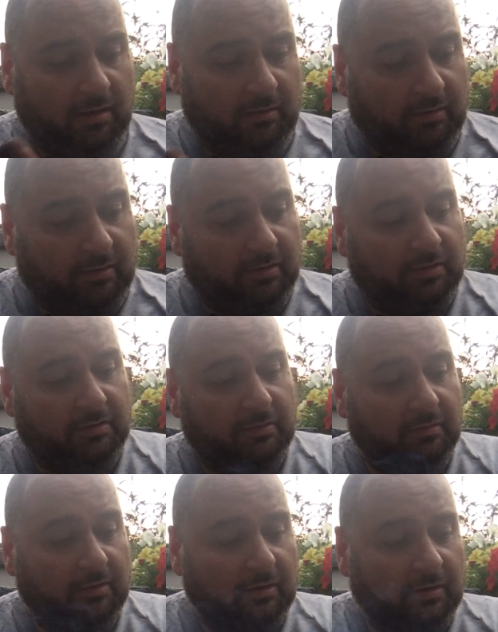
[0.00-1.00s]
The
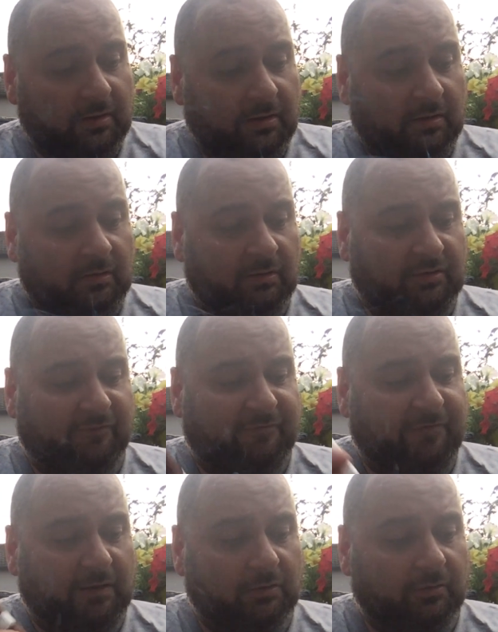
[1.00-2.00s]

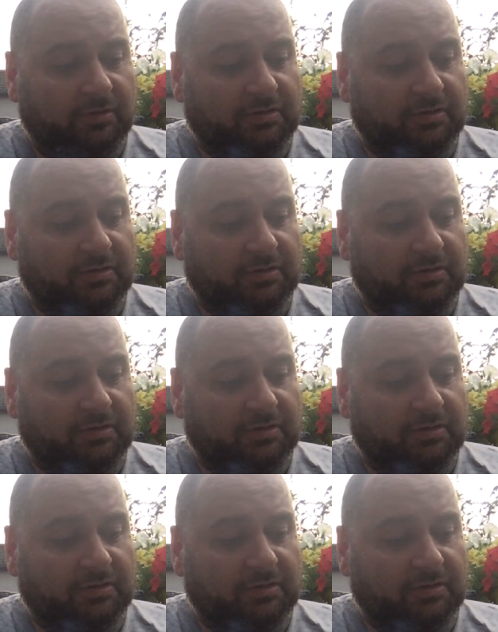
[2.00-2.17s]
filler,